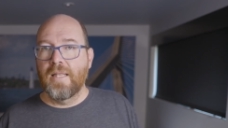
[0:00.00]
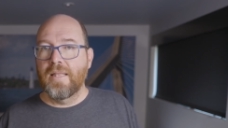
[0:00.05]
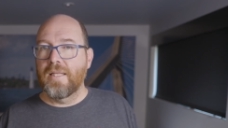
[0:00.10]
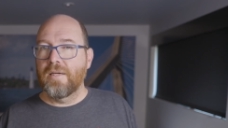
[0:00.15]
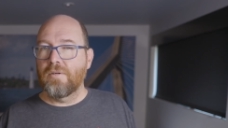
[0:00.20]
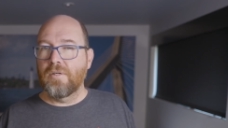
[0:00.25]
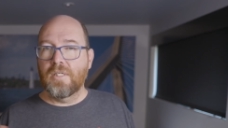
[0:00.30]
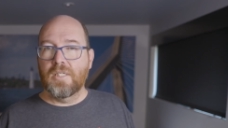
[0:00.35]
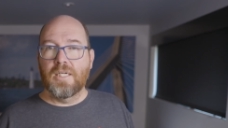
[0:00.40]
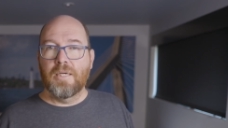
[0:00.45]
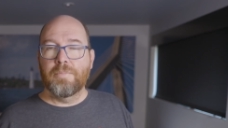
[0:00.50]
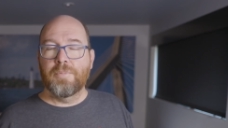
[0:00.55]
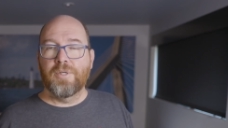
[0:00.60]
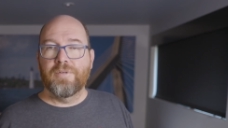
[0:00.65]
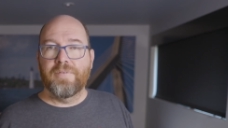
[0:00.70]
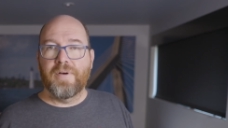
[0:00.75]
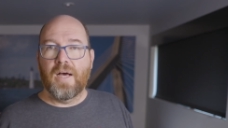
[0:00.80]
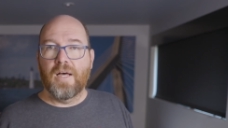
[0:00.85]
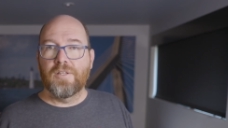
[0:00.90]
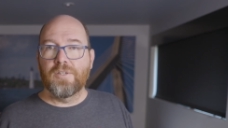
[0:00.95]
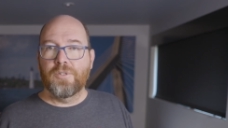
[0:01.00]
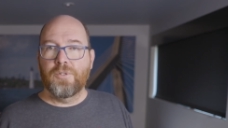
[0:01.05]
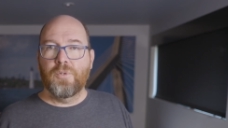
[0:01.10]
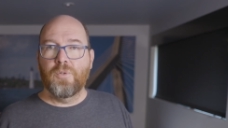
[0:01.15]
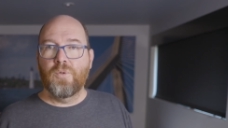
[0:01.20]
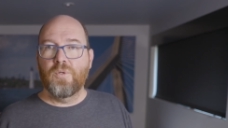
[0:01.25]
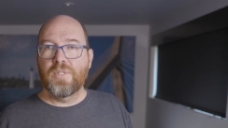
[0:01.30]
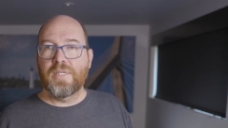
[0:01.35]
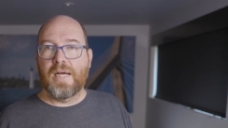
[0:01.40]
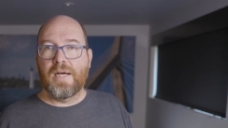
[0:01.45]
There are a number of other
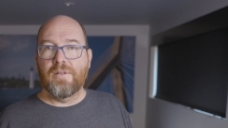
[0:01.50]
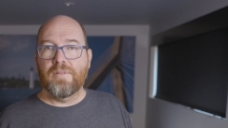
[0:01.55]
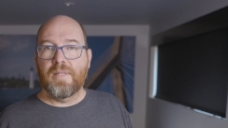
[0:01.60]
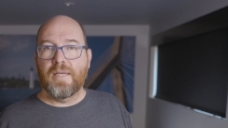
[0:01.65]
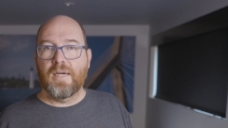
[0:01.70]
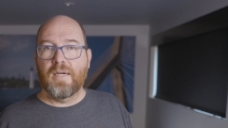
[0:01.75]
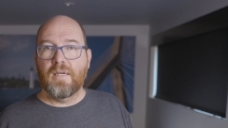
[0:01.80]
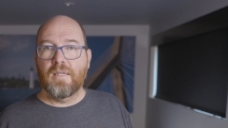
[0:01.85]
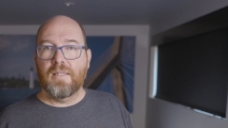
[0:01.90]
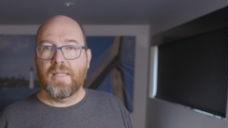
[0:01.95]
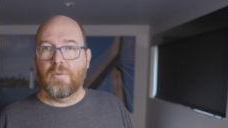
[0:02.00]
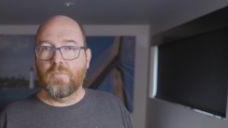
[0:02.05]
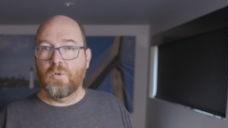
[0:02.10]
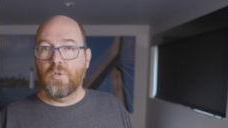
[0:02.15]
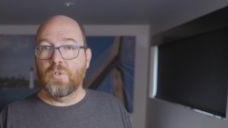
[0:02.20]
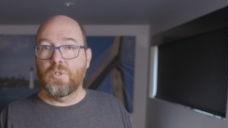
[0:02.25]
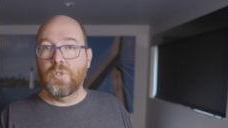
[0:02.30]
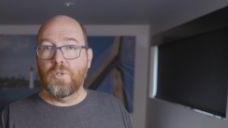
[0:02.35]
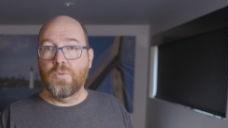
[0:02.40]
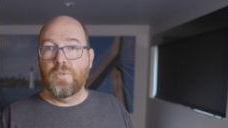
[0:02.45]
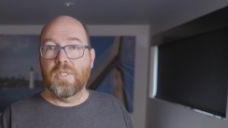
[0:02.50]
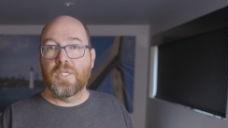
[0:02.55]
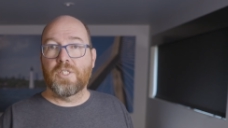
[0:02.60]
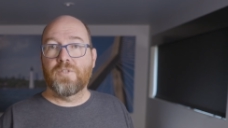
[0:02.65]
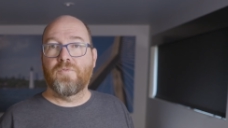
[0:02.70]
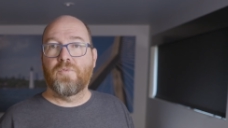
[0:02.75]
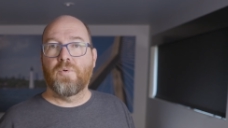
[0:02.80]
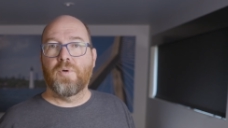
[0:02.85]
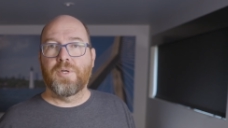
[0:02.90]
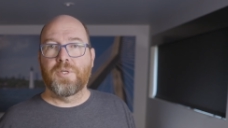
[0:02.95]
tools out there that will do this
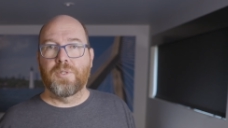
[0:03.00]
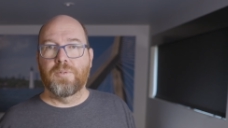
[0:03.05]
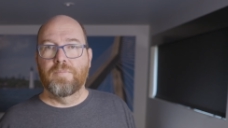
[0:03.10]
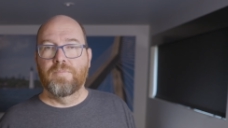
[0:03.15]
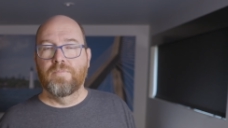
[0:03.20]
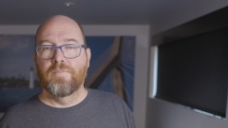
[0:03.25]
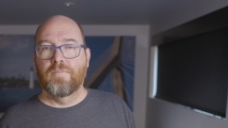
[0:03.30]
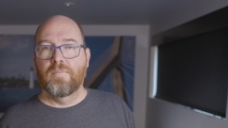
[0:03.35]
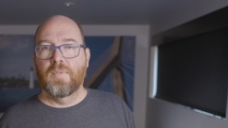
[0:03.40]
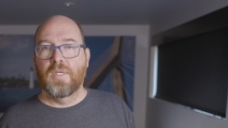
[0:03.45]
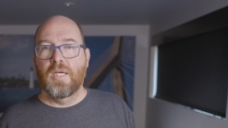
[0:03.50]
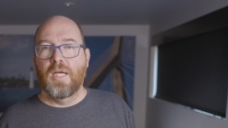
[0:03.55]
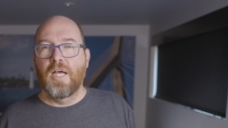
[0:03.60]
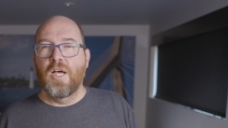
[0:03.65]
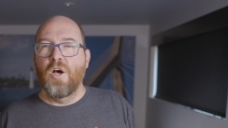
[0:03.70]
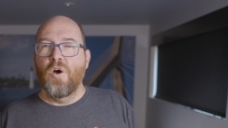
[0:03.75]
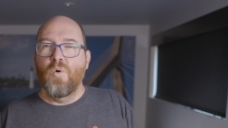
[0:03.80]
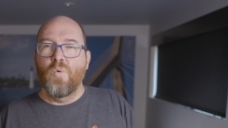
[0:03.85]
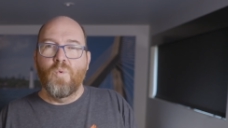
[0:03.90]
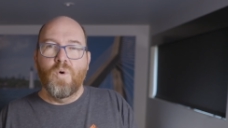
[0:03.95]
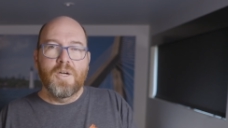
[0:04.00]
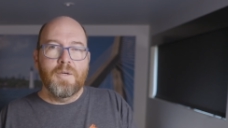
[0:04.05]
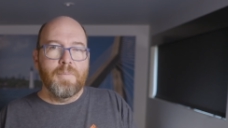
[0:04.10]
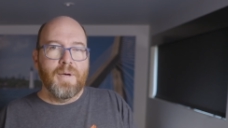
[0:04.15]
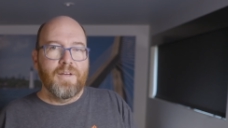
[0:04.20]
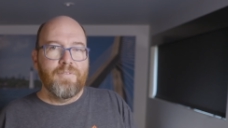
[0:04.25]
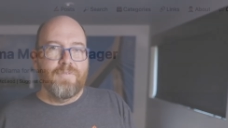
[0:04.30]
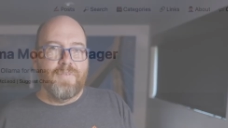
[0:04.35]
for you. One of my